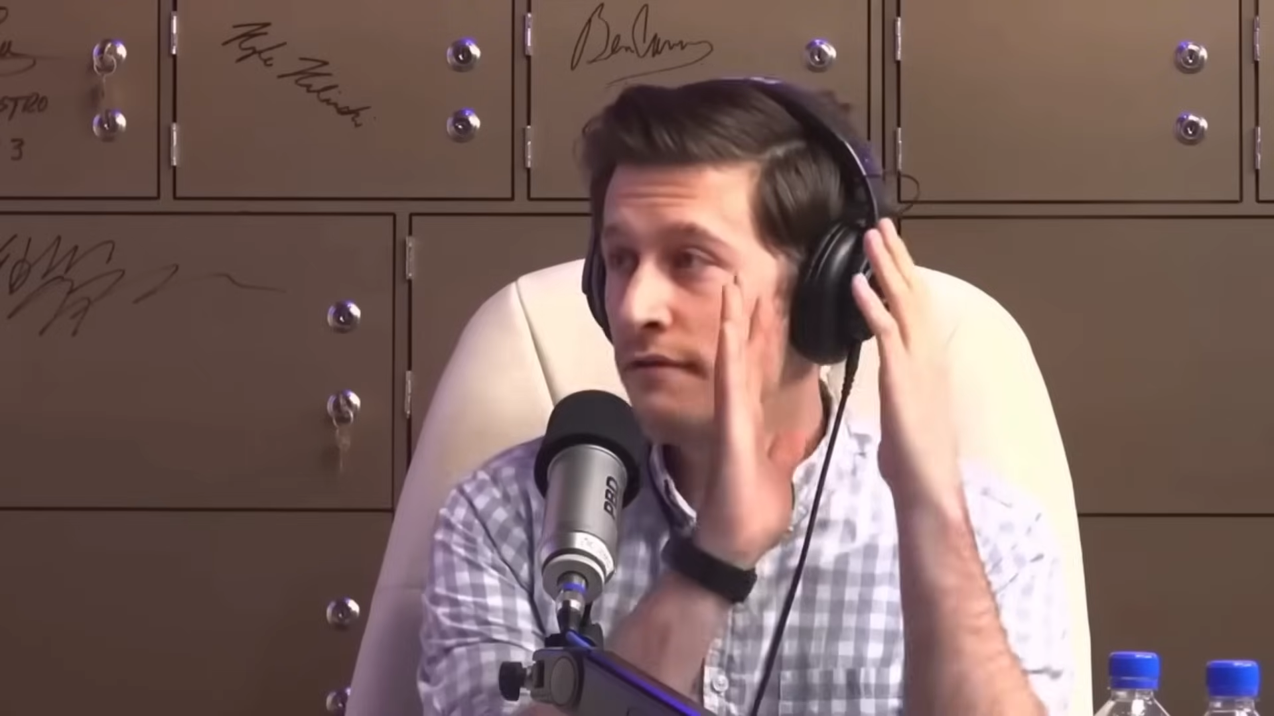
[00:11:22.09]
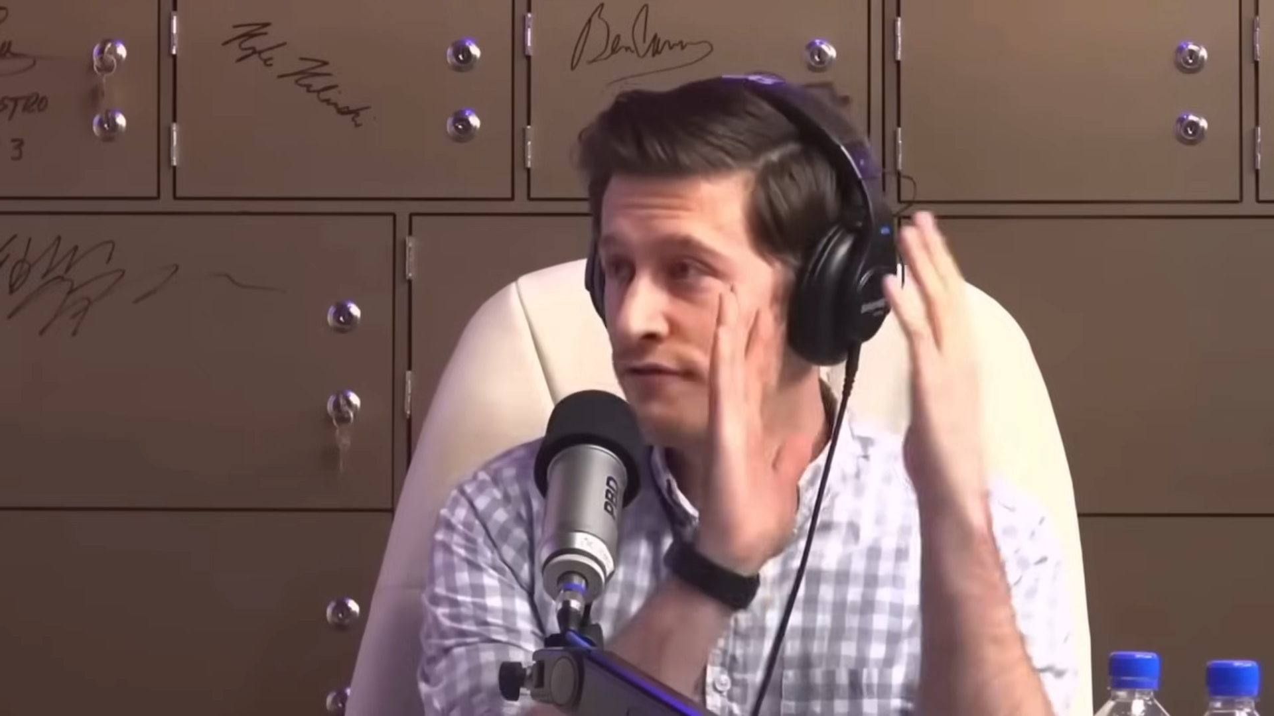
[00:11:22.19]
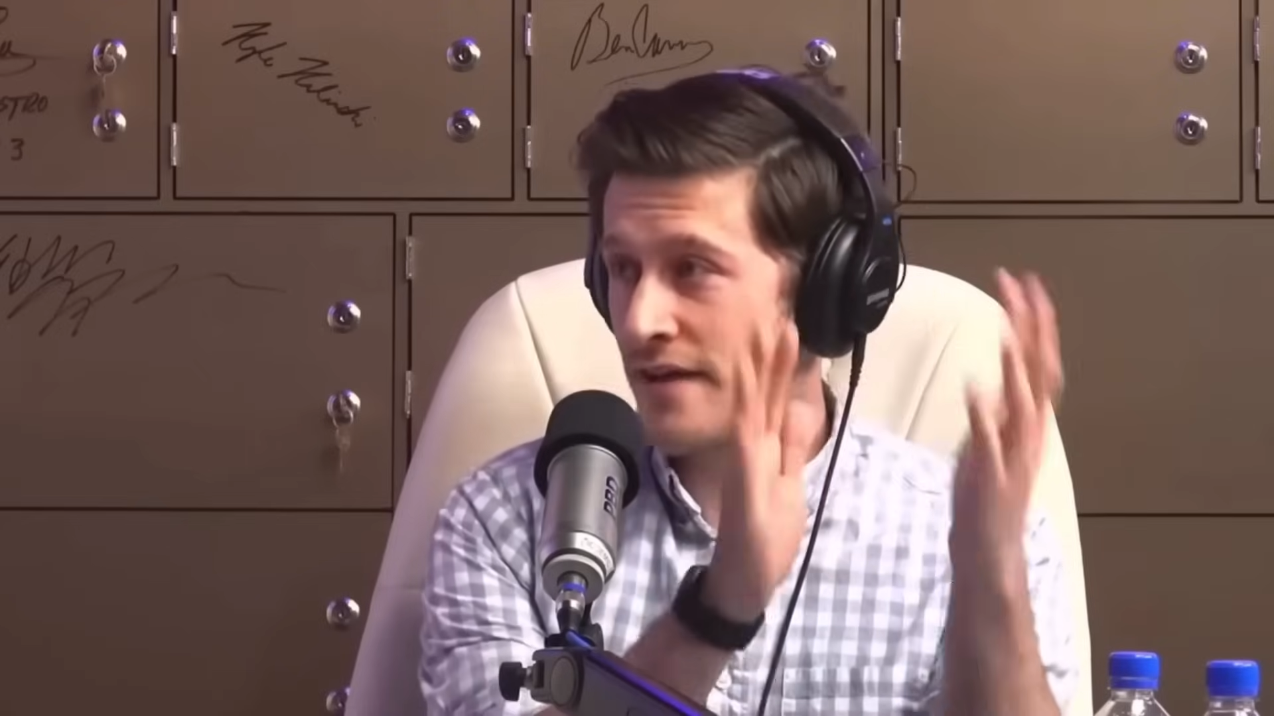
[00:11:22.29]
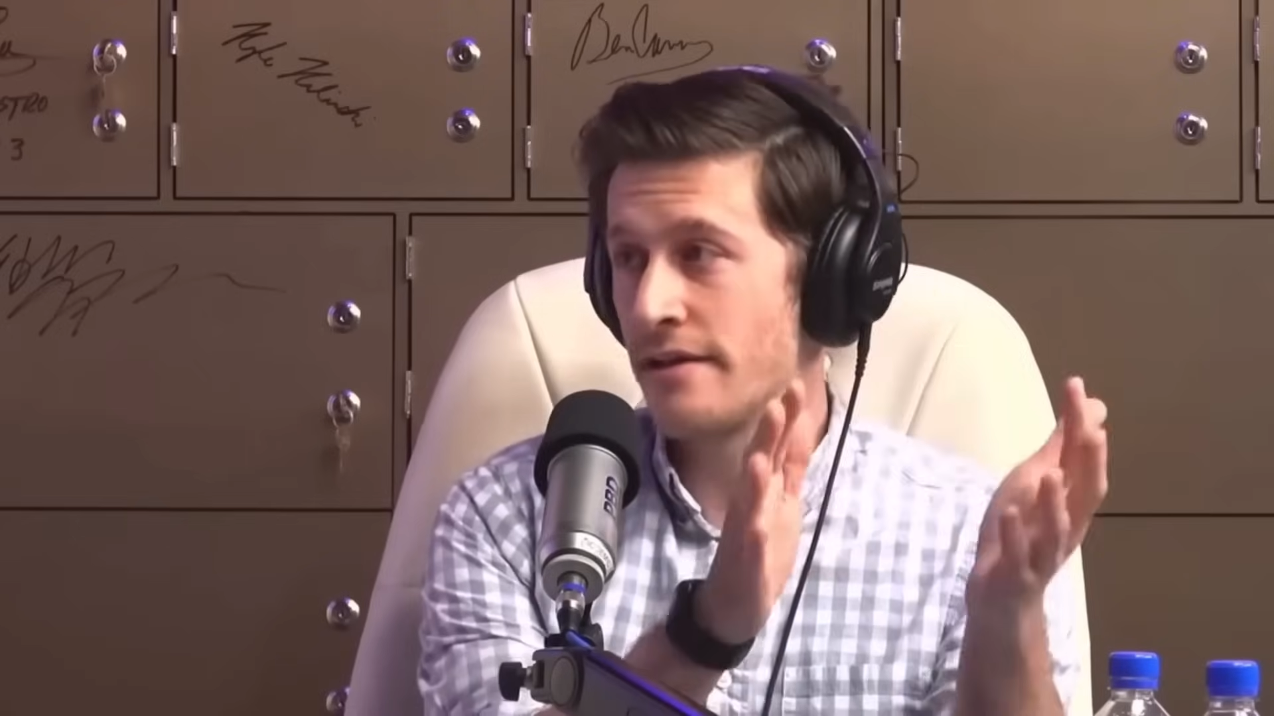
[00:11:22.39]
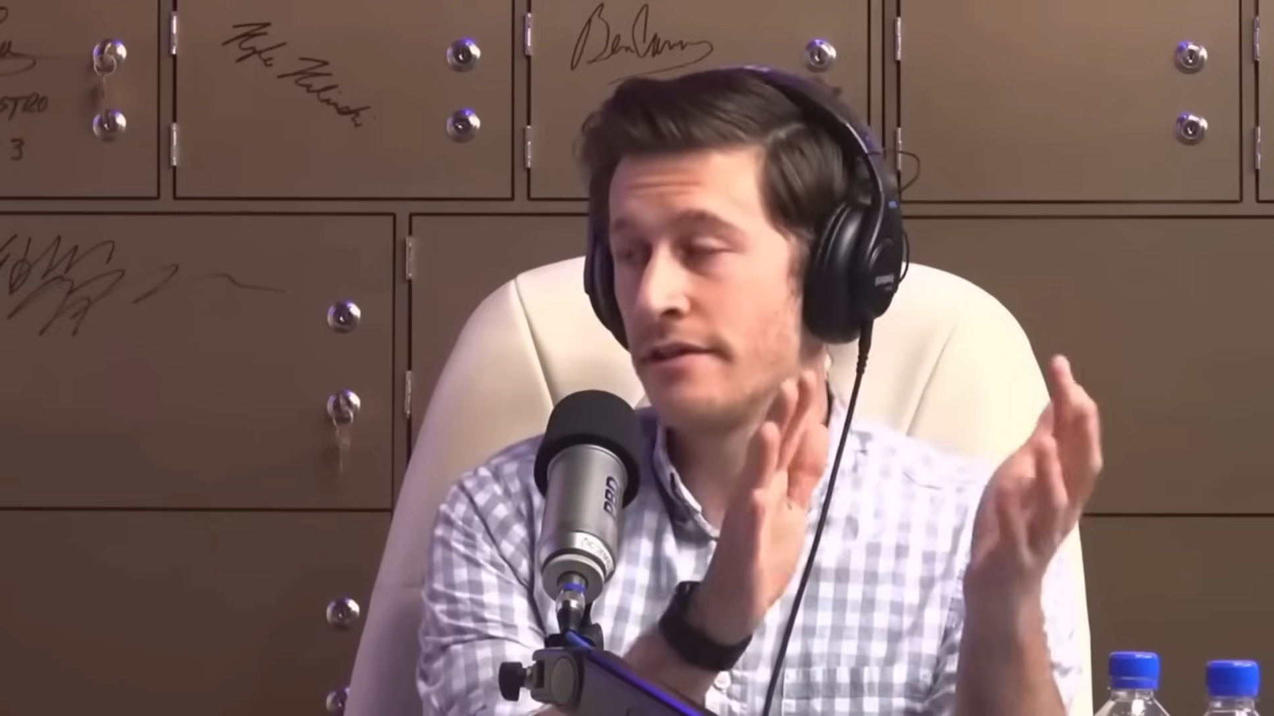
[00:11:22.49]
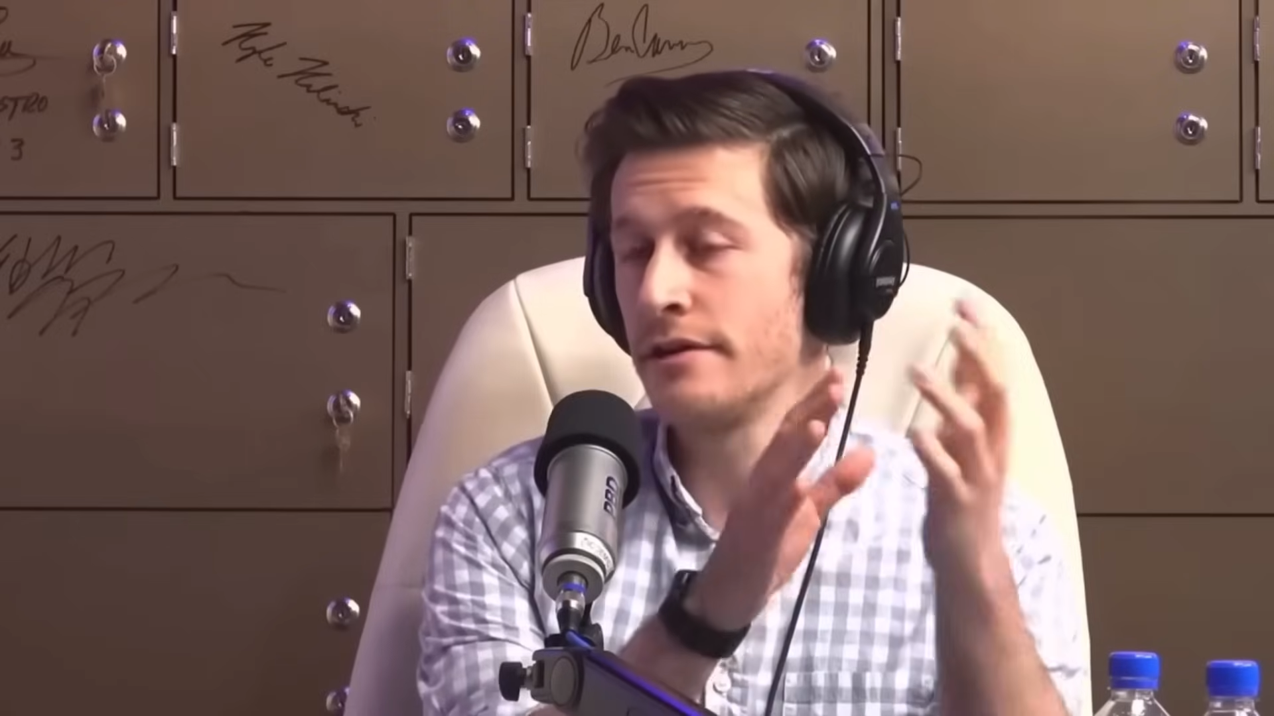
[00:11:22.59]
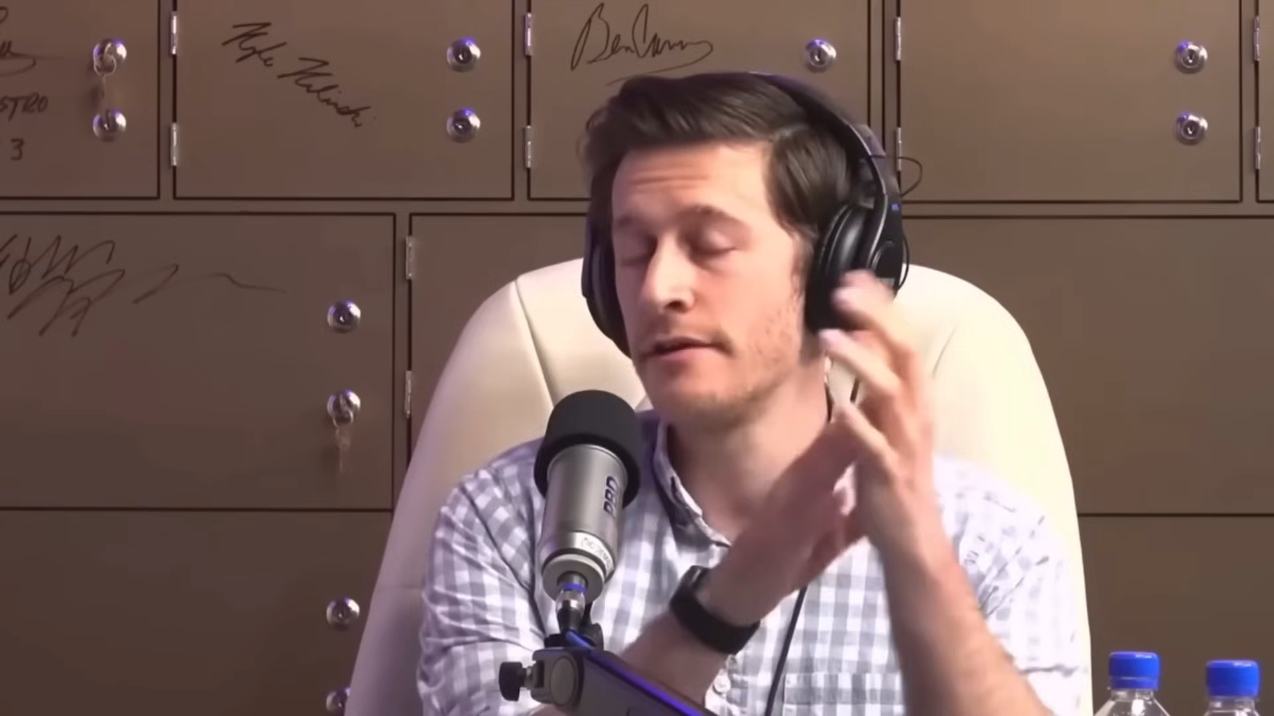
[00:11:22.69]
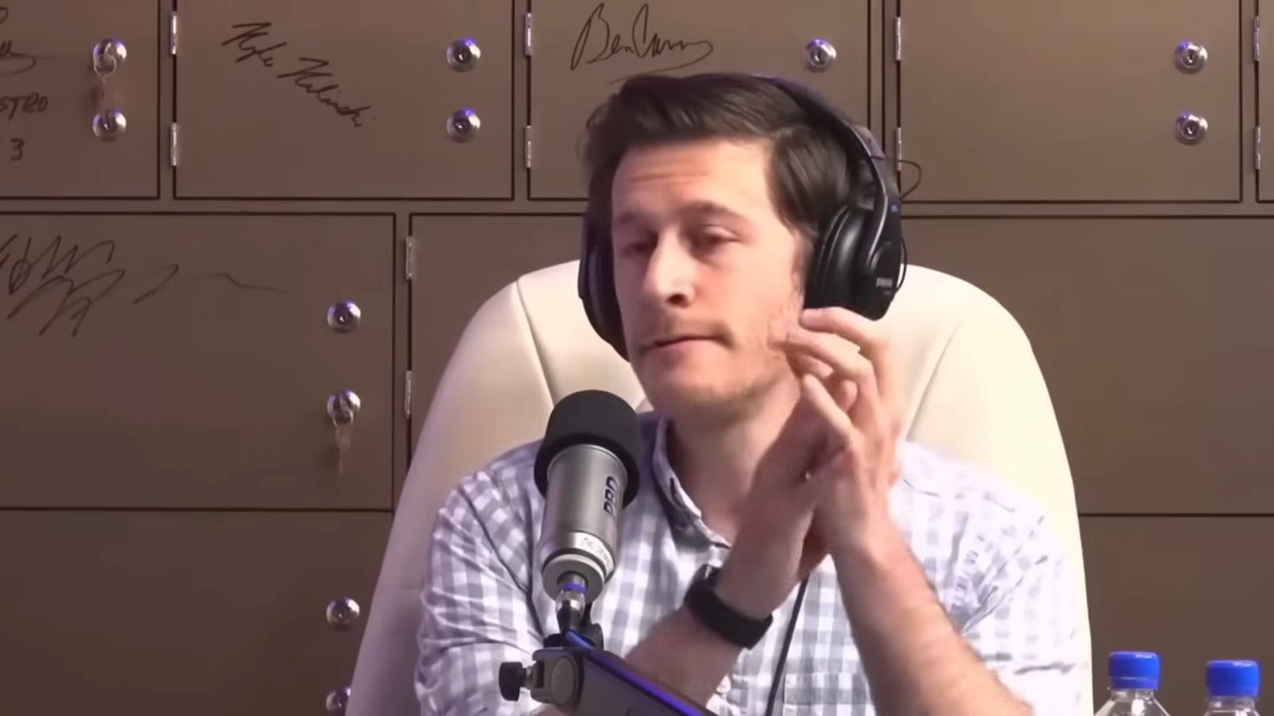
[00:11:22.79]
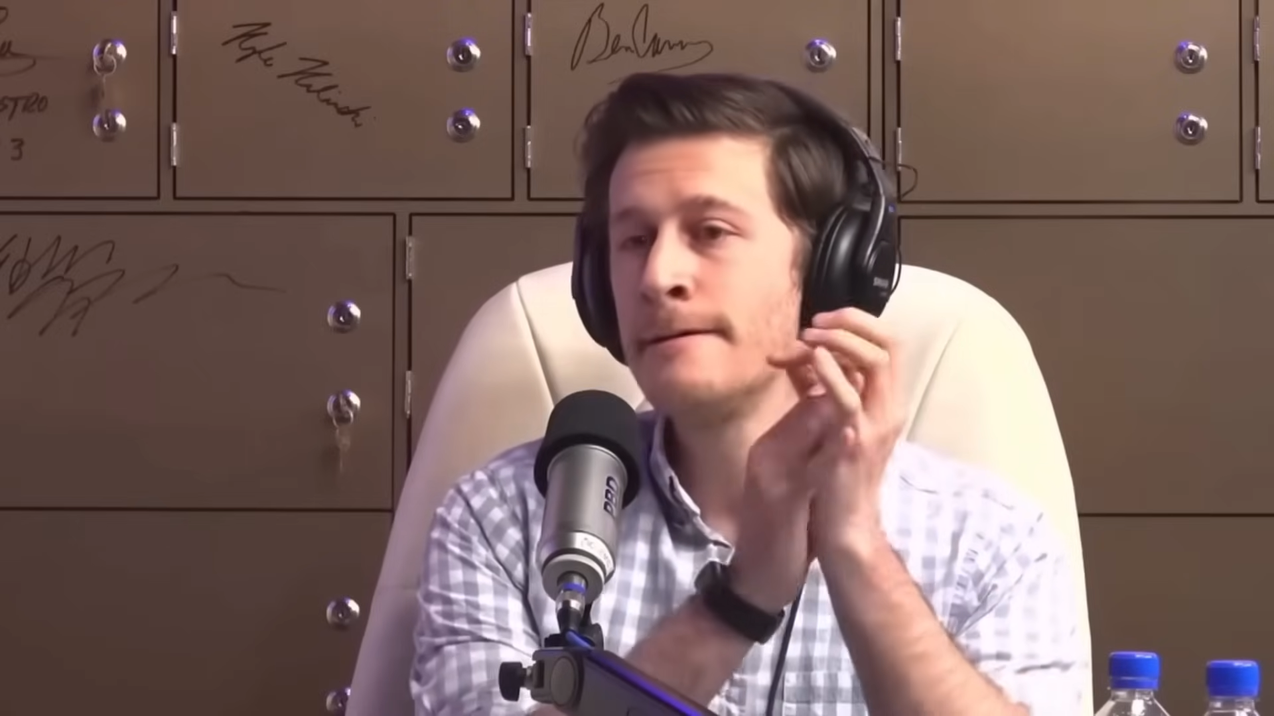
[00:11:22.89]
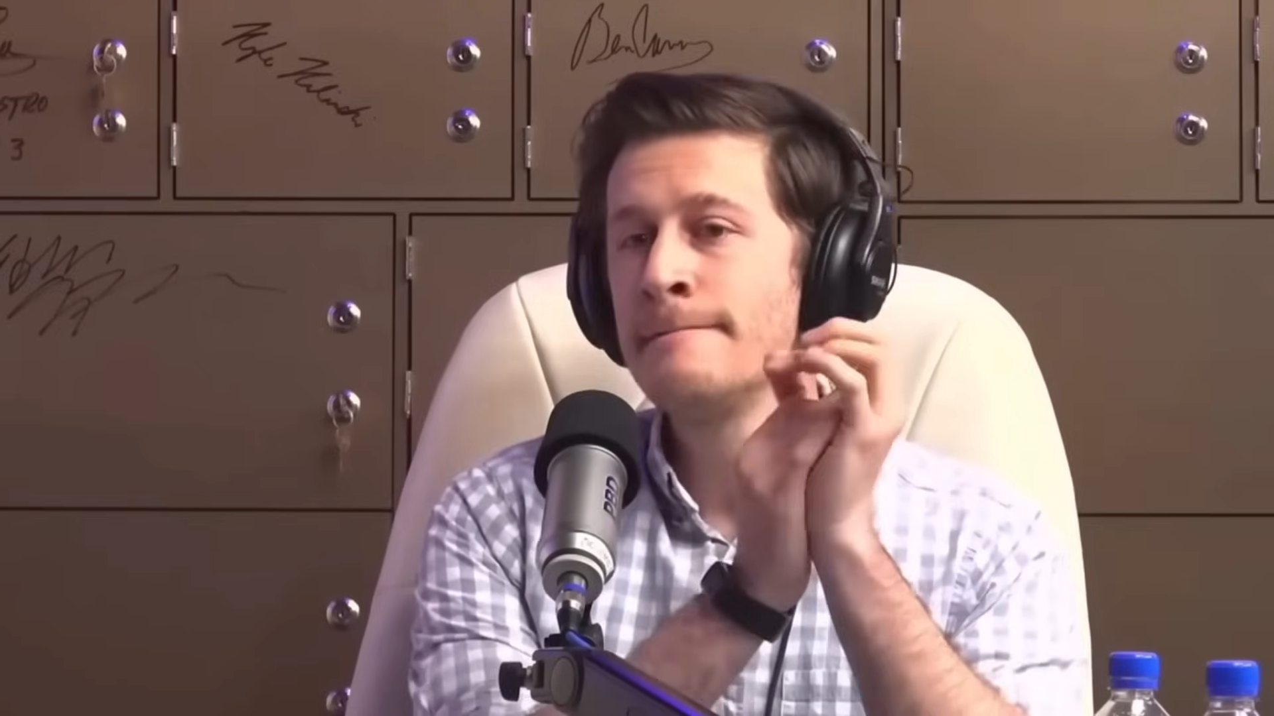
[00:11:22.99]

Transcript: failure.